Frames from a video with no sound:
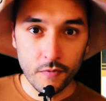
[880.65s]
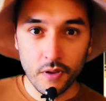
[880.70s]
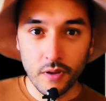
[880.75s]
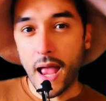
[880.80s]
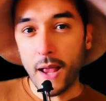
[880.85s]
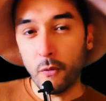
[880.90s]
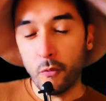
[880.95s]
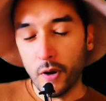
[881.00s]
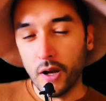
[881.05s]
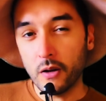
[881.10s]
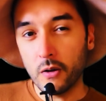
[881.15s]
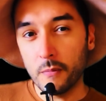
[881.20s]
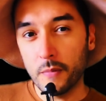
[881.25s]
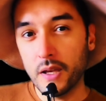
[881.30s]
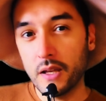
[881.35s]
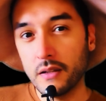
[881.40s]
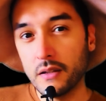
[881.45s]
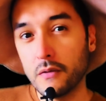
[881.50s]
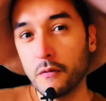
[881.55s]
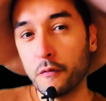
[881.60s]
I
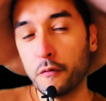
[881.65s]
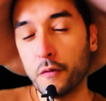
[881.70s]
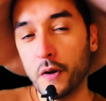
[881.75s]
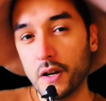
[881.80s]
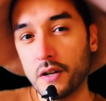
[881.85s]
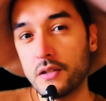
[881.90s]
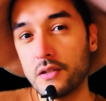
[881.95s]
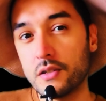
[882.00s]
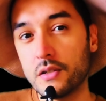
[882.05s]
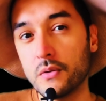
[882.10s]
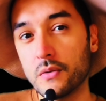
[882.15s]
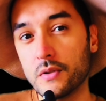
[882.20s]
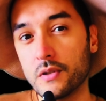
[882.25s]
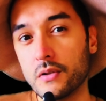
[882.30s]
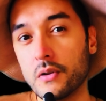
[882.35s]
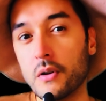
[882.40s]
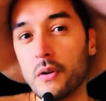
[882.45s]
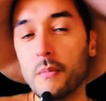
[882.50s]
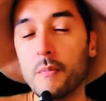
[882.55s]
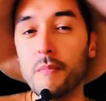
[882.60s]
recommend you first choose
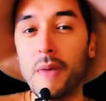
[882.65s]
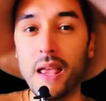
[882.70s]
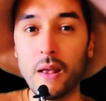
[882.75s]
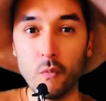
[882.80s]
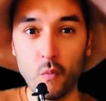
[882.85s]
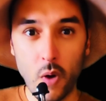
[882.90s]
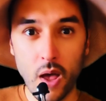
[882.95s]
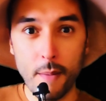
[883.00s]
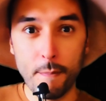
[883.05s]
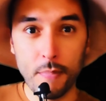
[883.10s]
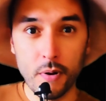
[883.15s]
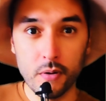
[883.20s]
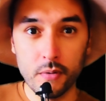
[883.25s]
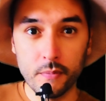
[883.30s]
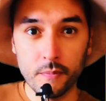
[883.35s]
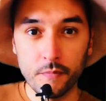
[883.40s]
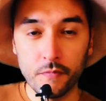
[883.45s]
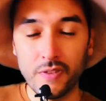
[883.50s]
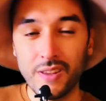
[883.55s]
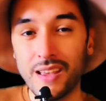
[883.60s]
your main
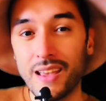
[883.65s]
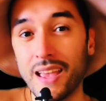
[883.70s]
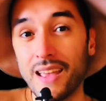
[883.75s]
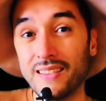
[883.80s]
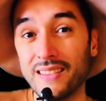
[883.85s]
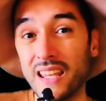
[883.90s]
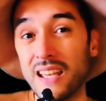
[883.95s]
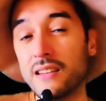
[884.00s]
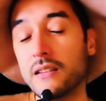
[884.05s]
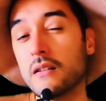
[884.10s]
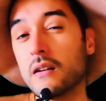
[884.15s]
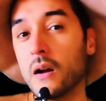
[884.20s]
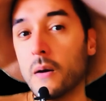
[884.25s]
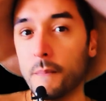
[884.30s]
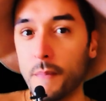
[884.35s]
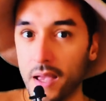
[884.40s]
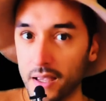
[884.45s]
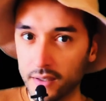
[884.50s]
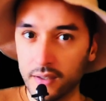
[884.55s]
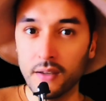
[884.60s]
weapon and then you come
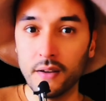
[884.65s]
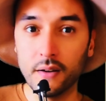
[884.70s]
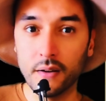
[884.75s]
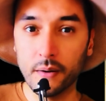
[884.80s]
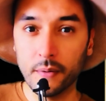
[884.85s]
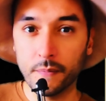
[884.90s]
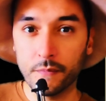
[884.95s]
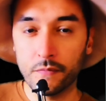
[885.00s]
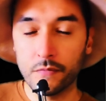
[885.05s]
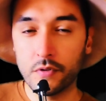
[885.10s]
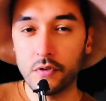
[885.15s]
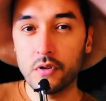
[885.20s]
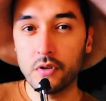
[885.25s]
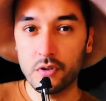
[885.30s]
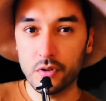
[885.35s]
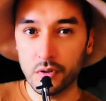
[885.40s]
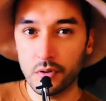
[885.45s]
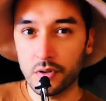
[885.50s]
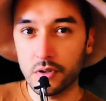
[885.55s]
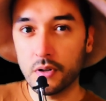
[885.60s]
back here to
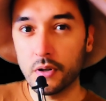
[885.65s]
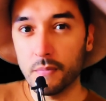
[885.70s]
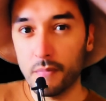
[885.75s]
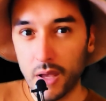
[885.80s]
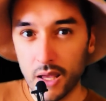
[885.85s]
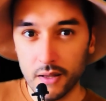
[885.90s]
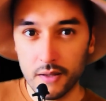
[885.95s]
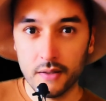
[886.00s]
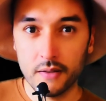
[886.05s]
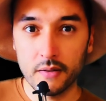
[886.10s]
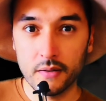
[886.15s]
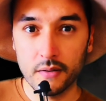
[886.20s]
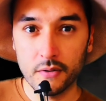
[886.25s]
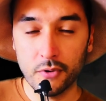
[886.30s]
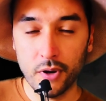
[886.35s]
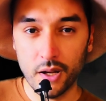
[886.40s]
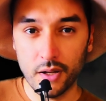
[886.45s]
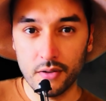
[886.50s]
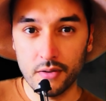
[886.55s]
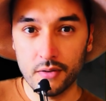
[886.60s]
choose your main
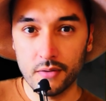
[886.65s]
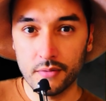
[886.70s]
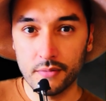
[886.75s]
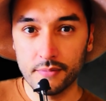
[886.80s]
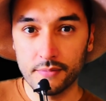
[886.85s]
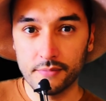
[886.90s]
trait.